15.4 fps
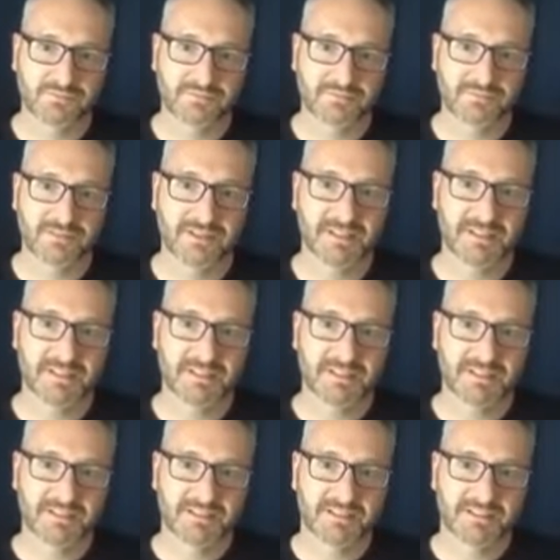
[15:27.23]

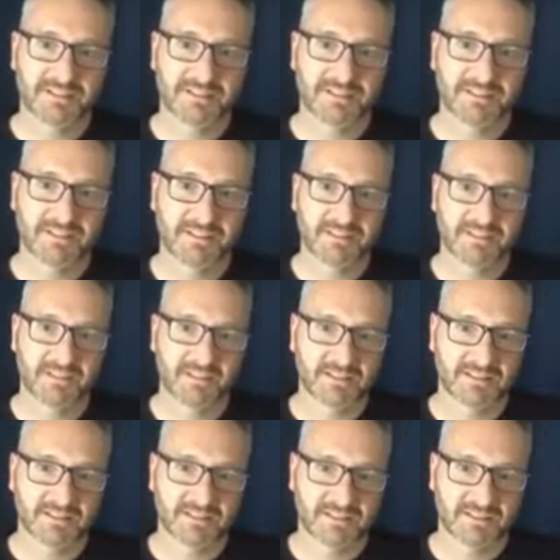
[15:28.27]

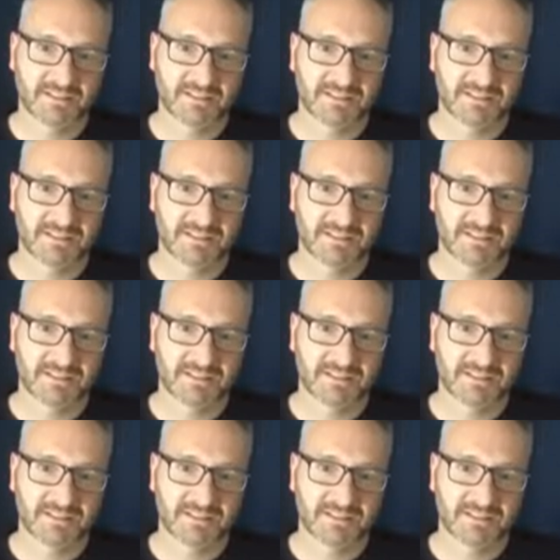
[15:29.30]
[no speech]